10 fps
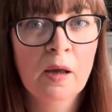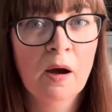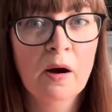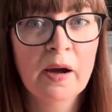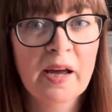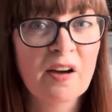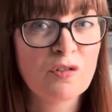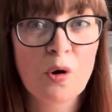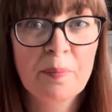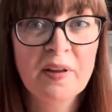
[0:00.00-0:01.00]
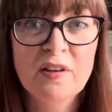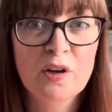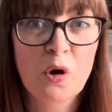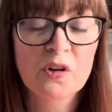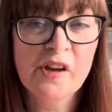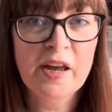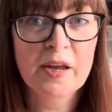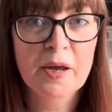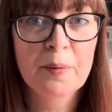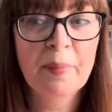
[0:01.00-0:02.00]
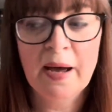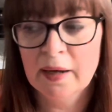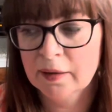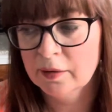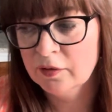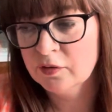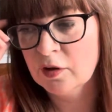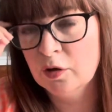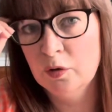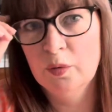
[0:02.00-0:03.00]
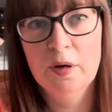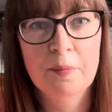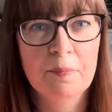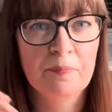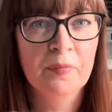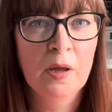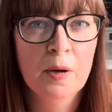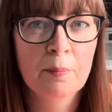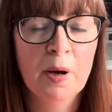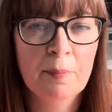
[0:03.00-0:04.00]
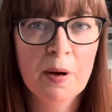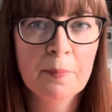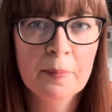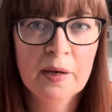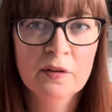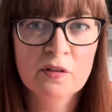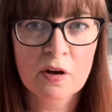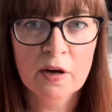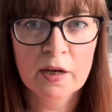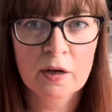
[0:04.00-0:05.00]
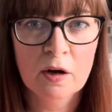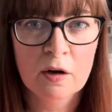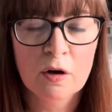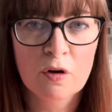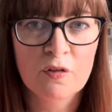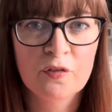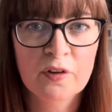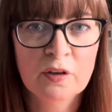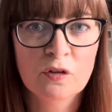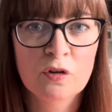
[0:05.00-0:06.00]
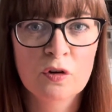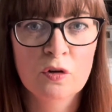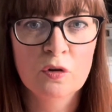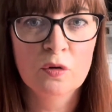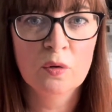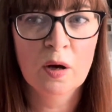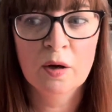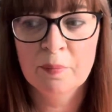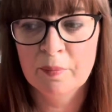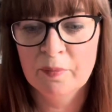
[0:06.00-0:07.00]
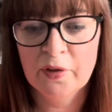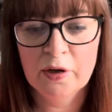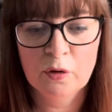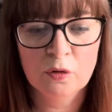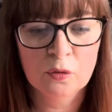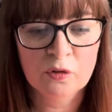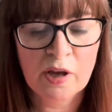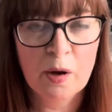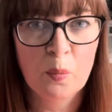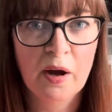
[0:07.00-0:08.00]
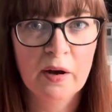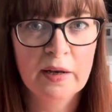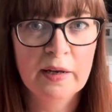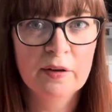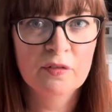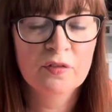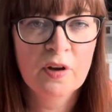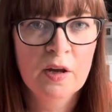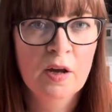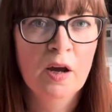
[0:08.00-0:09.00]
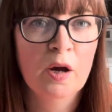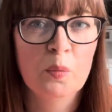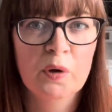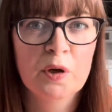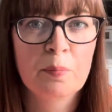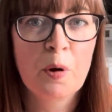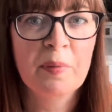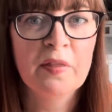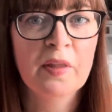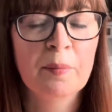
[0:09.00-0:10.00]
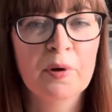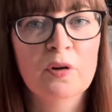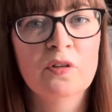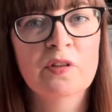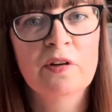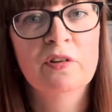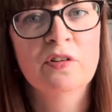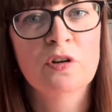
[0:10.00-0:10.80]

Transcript: I have basically got a day back. So my mum and I are off into the local town where I live. We're going to pop in there because there is a